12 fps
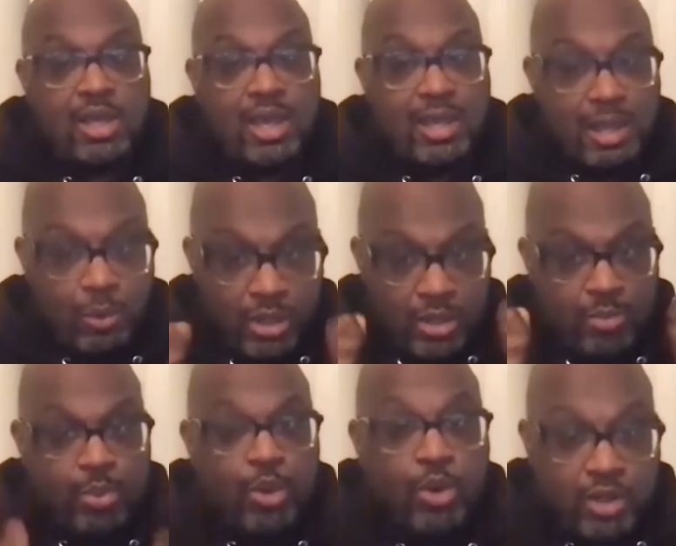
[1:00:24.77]
And then we can
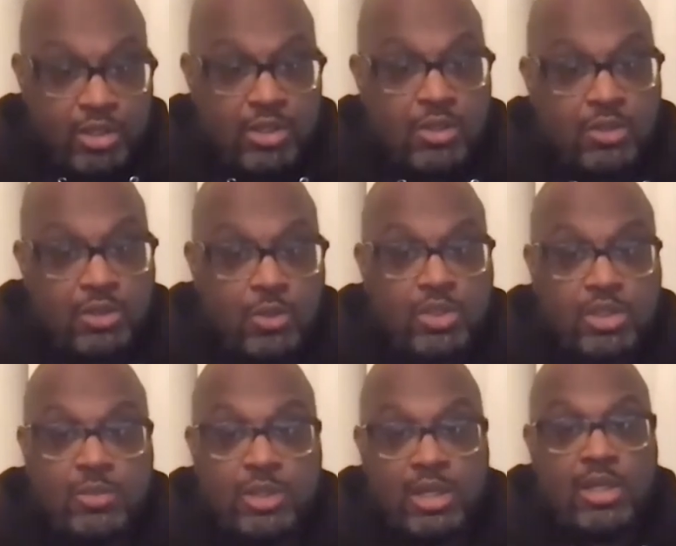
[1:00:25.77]
pour into those coaches
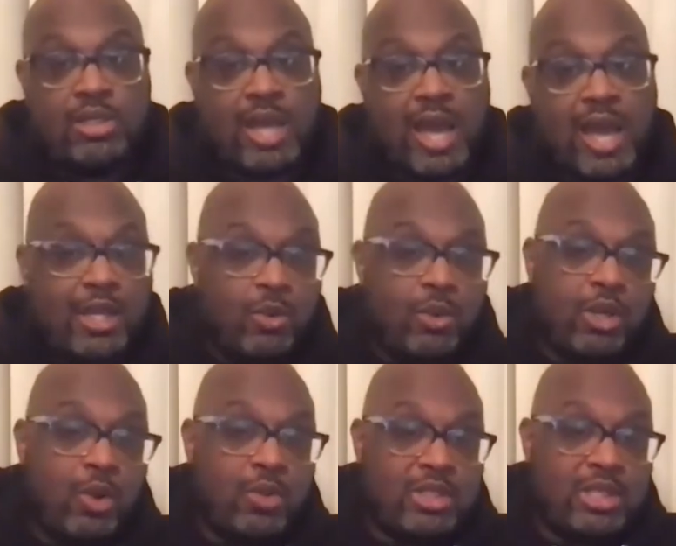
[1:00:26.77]
because I can only
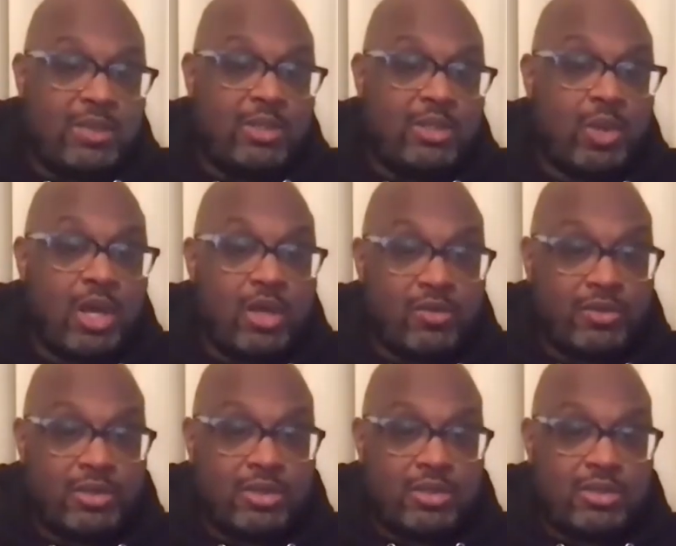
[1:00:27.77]
coach a team of 12
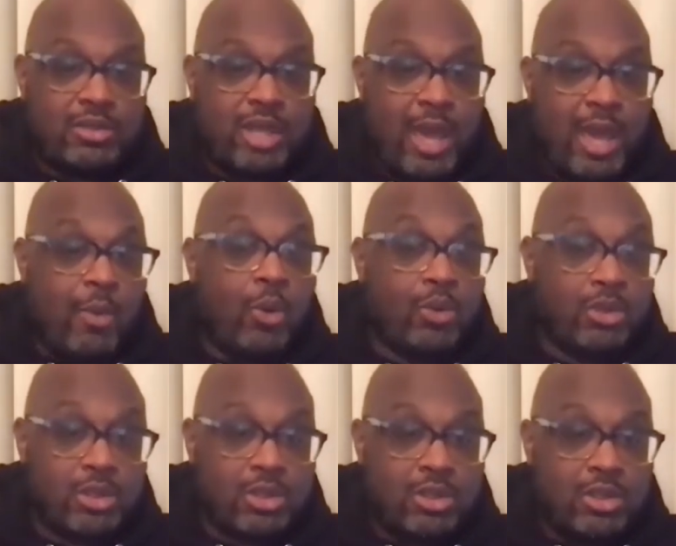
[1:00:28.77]
at
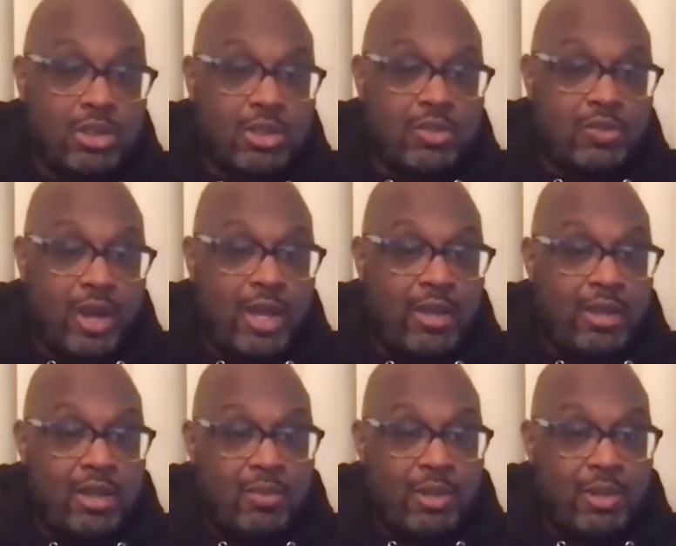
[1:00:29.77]
most, right?